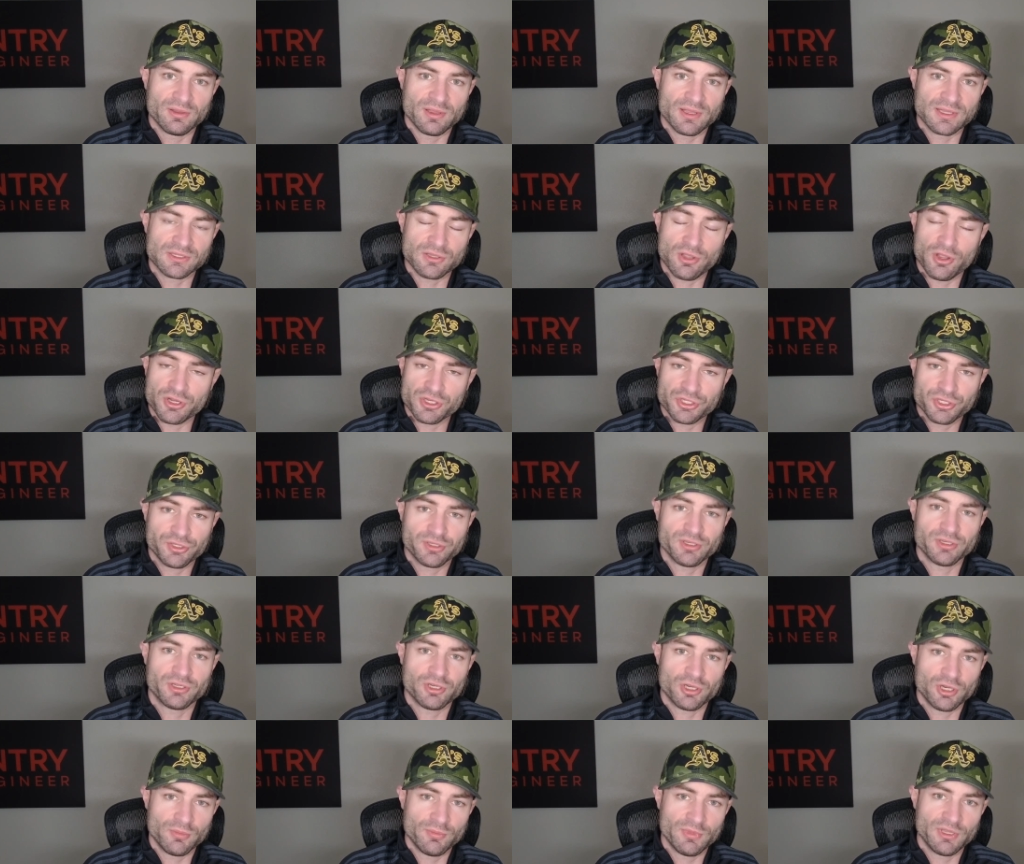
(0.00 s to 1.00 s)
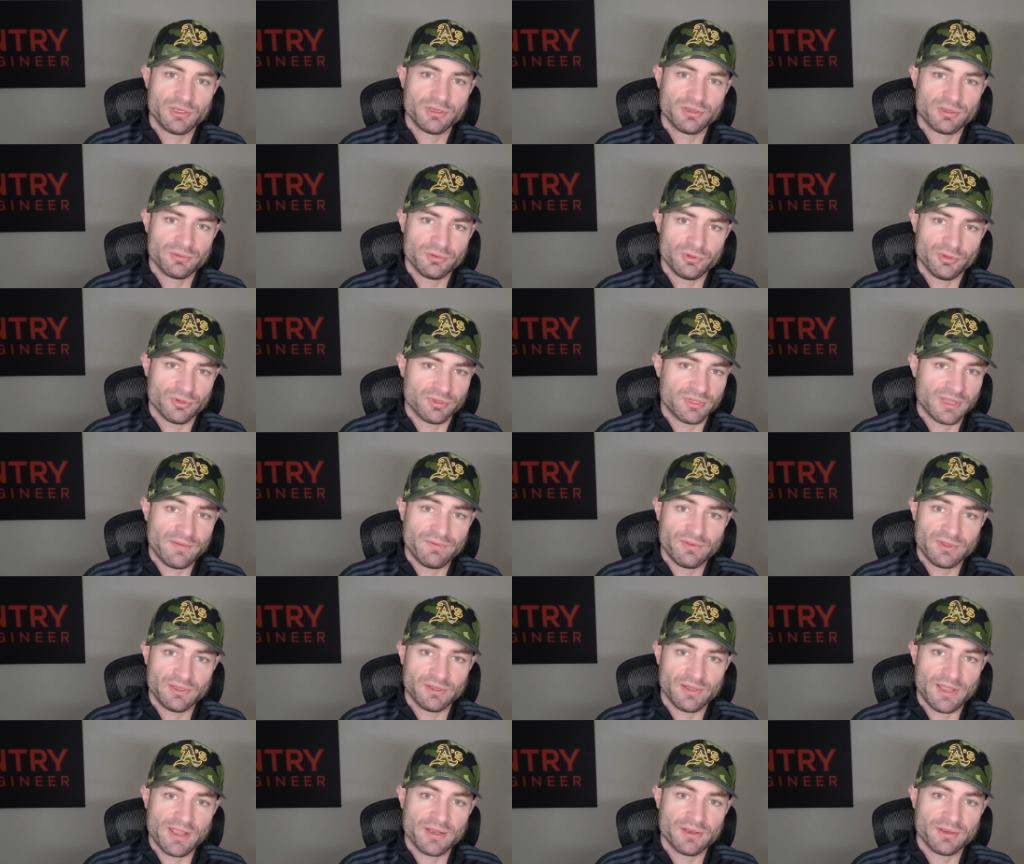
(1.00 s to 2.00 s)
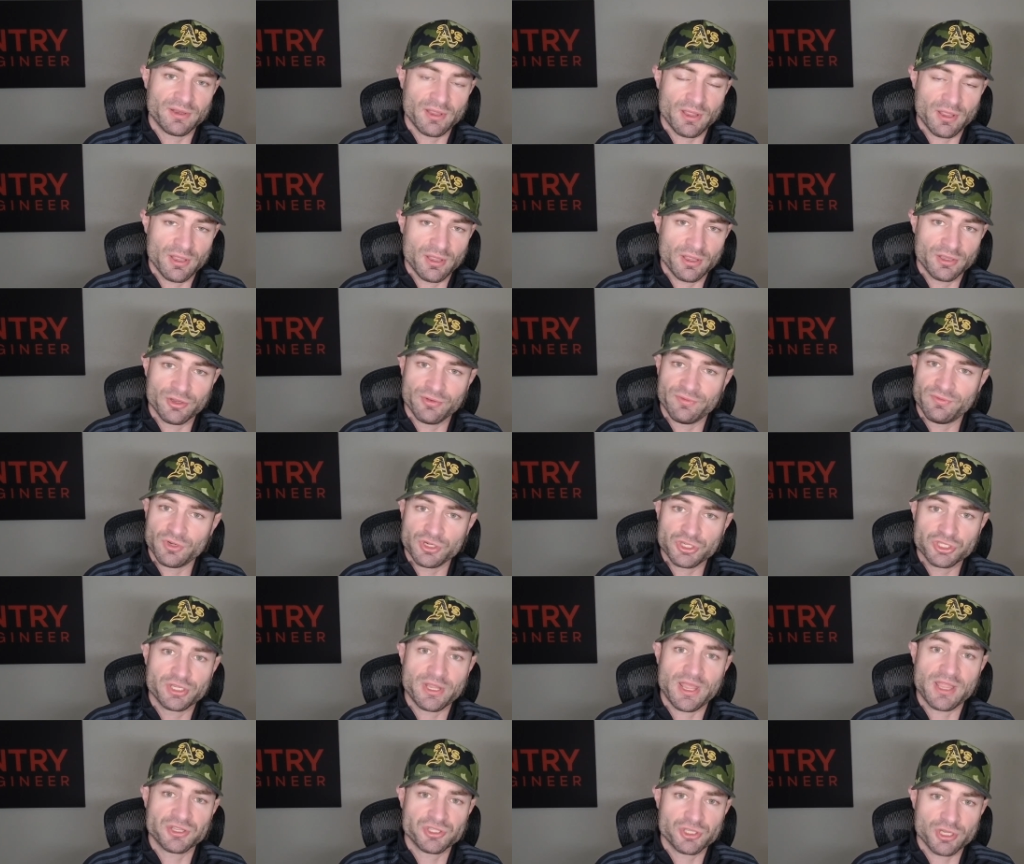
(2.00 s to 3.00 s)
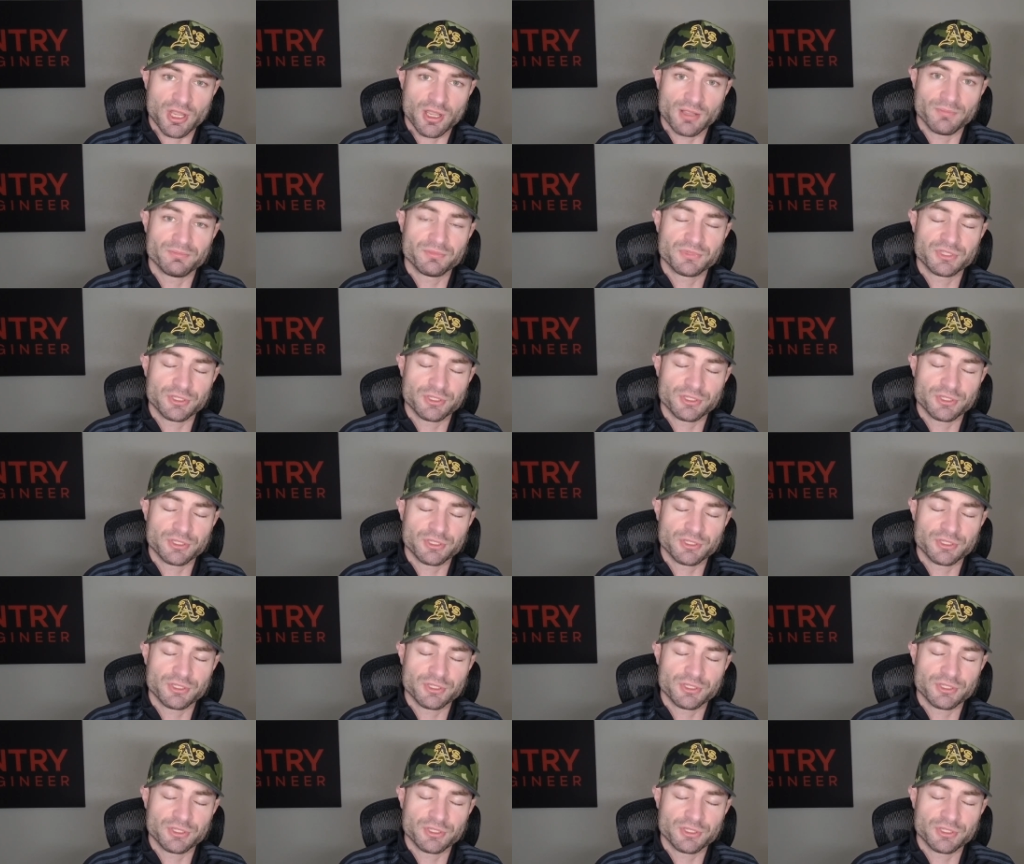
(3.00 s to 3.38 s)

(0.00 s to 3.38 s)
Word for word: as long as you're determined, you'll definitely land uh, your first tech job.